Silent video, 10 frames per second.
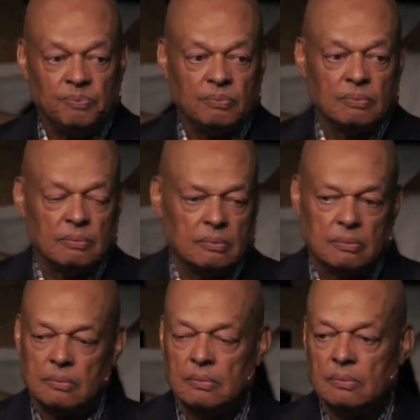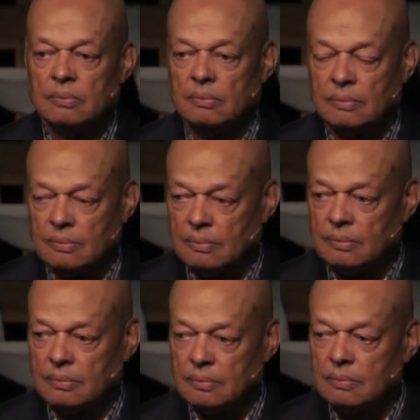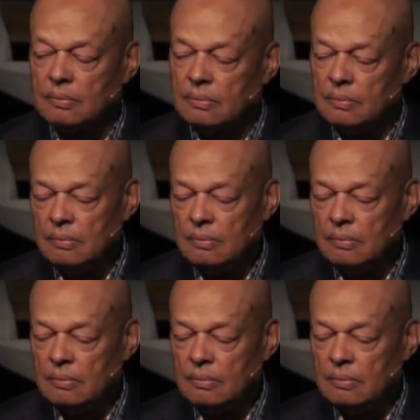(no one is talking)